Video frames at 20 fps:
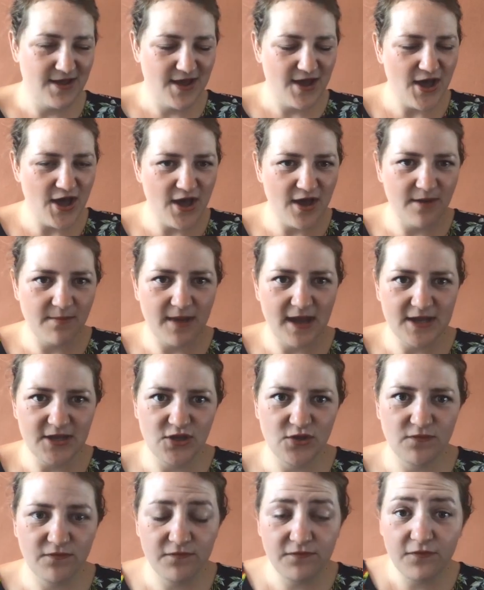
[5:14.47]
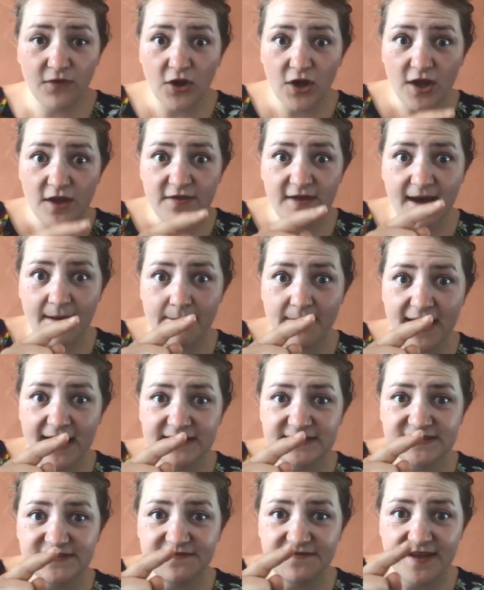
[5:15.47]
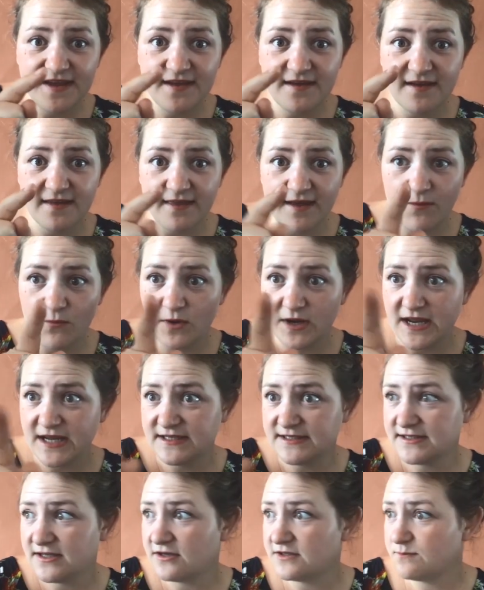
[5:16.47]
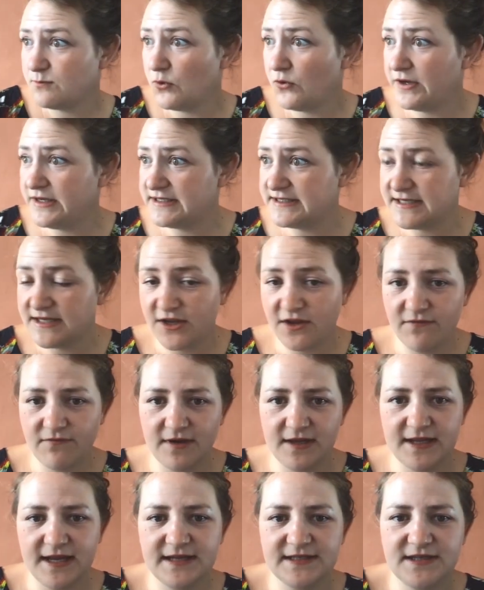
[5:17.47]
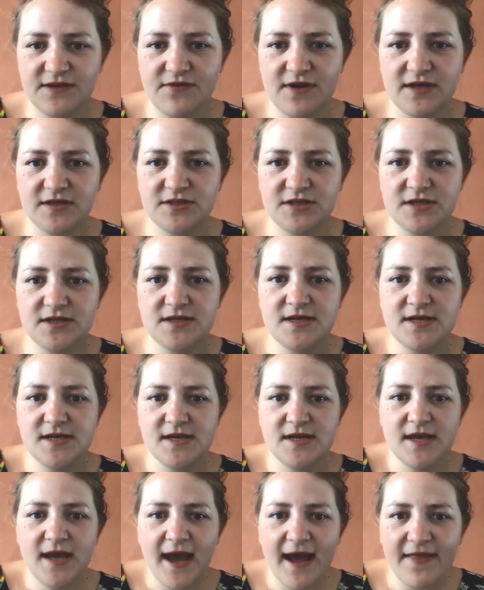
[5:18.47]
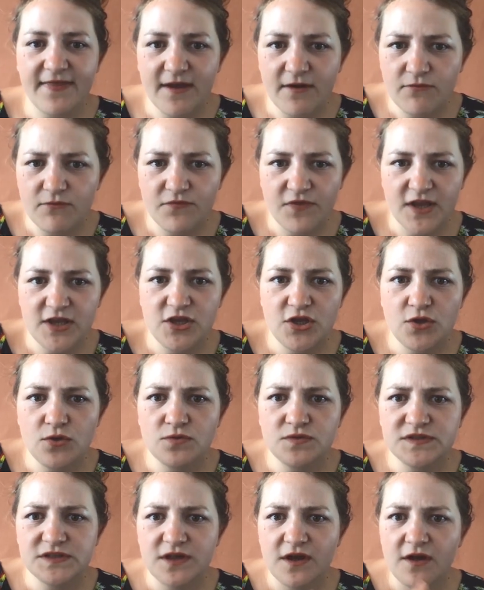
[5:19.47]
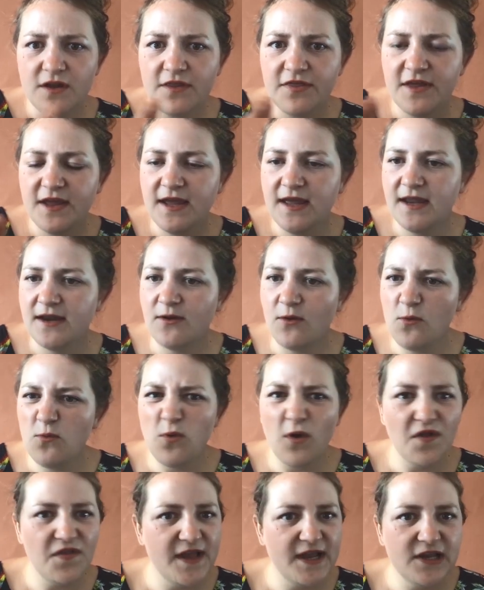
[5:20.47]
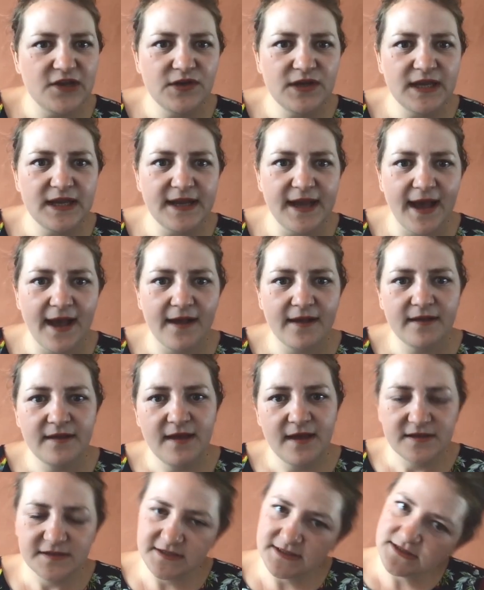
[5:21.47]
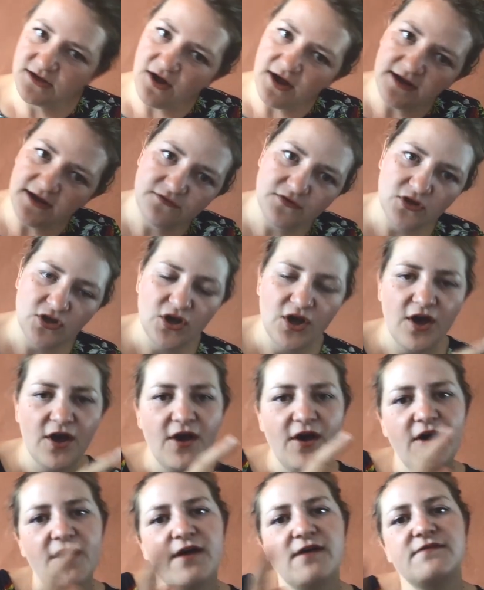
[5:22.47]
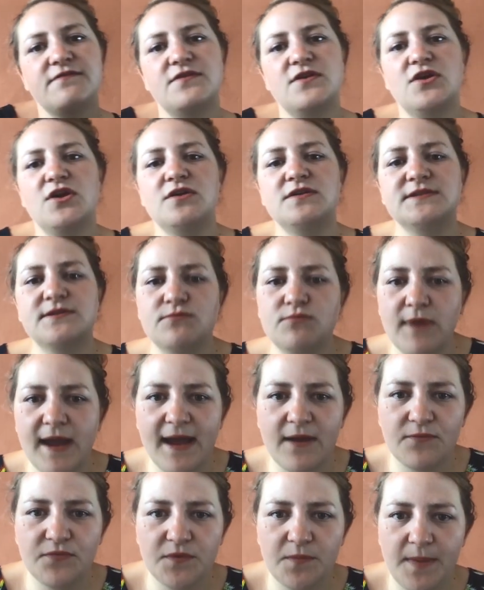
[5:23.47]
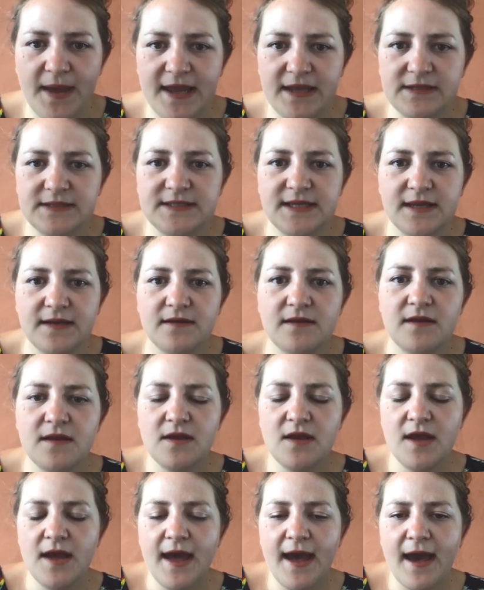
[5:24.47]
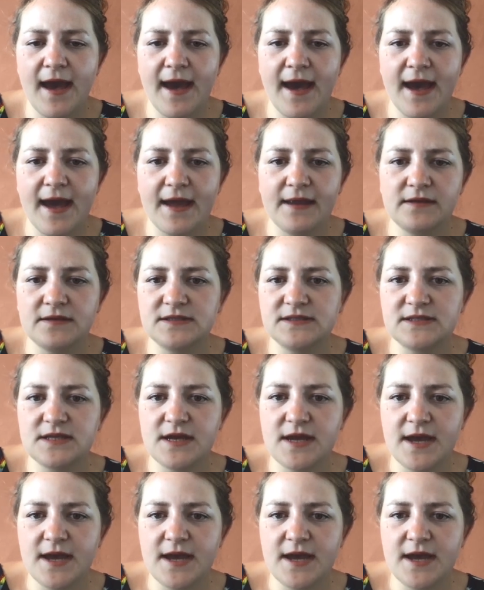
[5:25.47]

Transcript: and you follow that man's finger then when he starts pointing over in that direction, and then you start thinking, oh, what are they looking at? So it's kind of a curve that goes around the painting, and